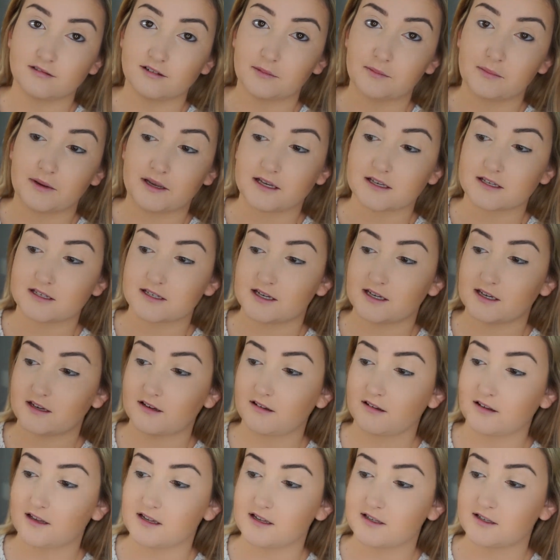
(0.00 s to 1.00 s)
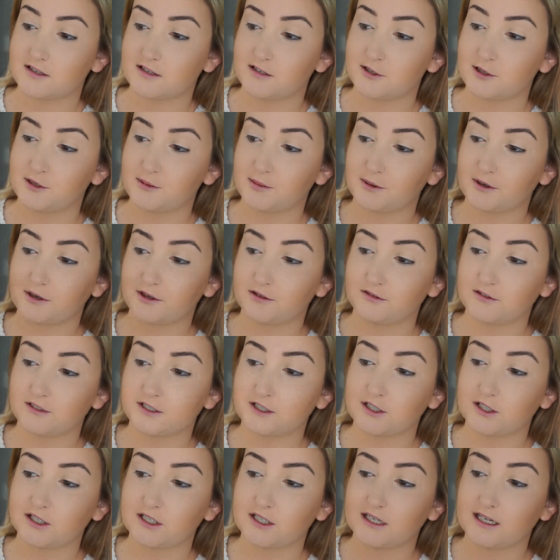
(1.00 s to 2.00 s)
amazing. It's super
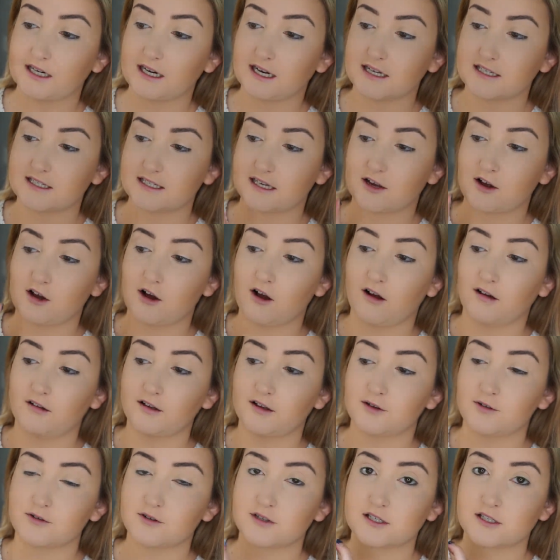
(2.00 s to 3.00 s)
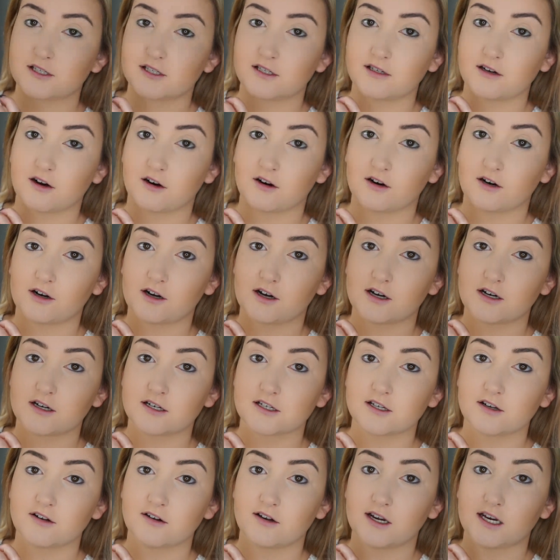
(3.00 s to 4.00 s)
glittery and it has like hollow
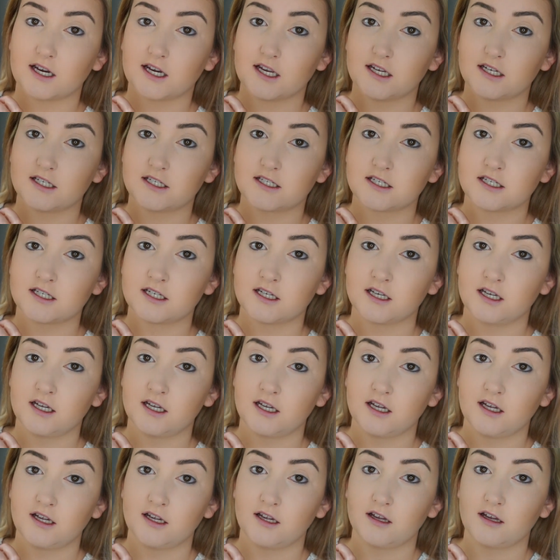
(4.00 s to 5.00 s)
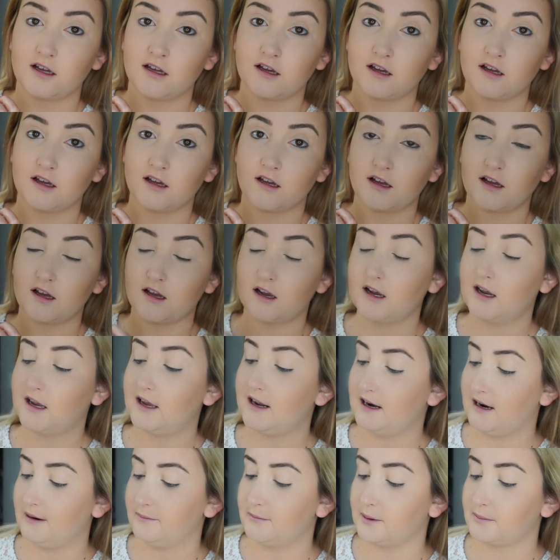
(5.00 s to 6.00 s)
stars on it.
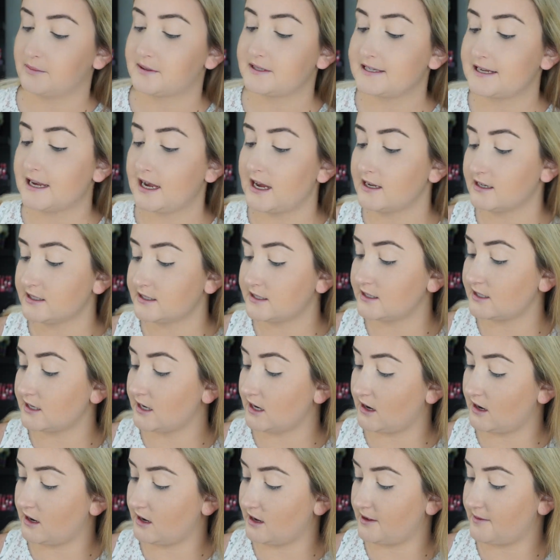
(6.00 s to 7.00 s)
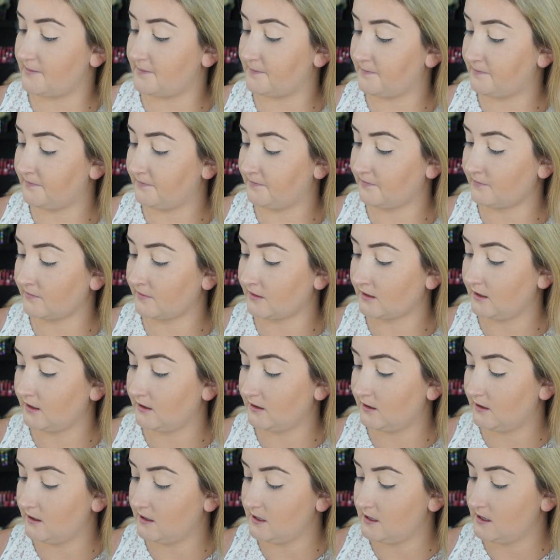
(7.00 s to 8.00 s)
And I'm obsessed. I
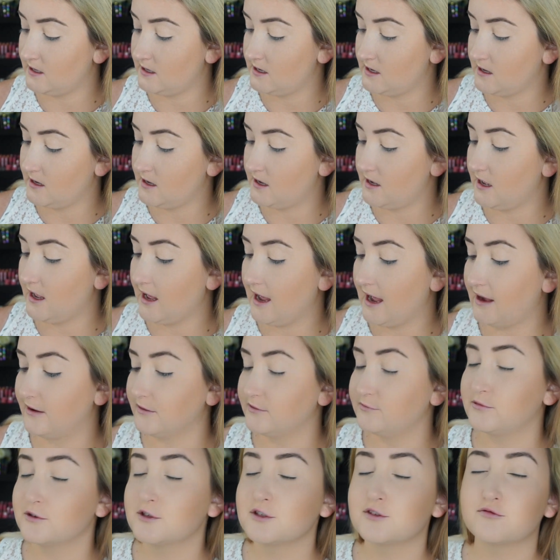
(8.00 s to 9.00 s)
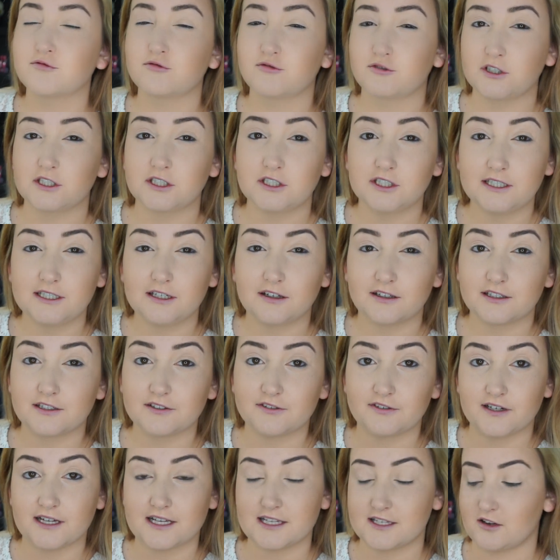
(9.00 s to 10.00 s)
was really on
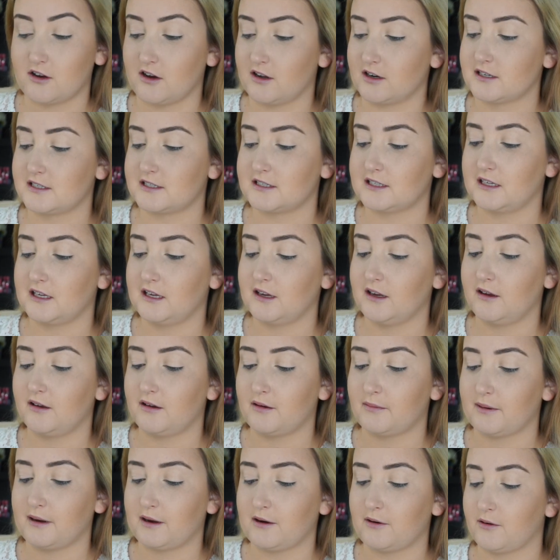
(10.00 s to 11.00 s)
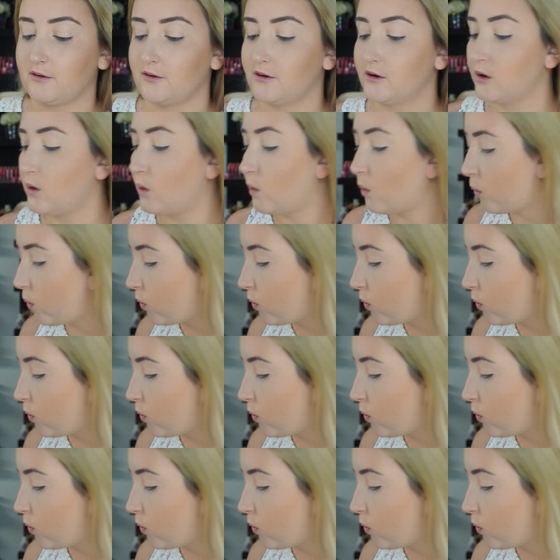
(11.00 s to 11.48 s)
the fence, honestly, about